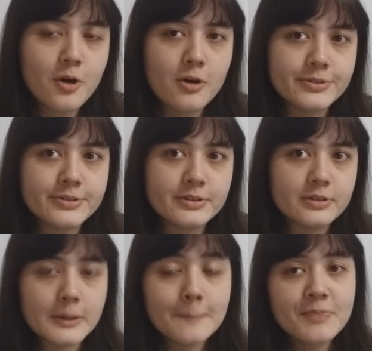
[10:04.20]

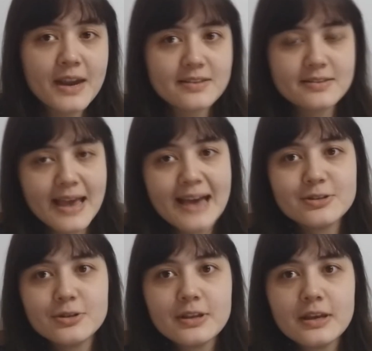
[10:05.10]
constantly. There is
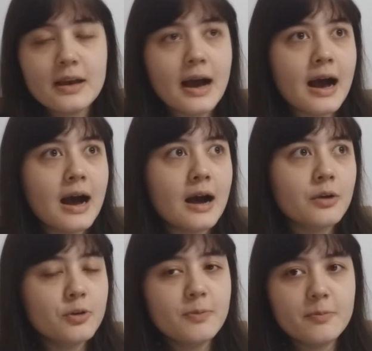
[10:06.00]
actually a
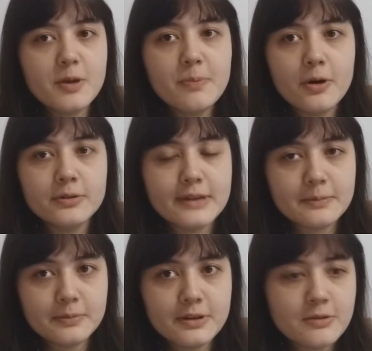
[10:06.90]
group of people
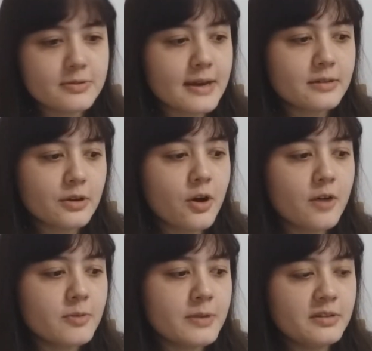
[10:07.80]
that believes that the
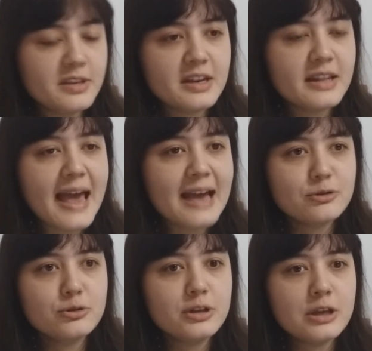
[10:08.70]
government didn't
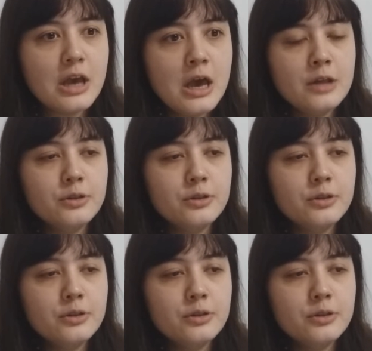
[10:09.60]
actually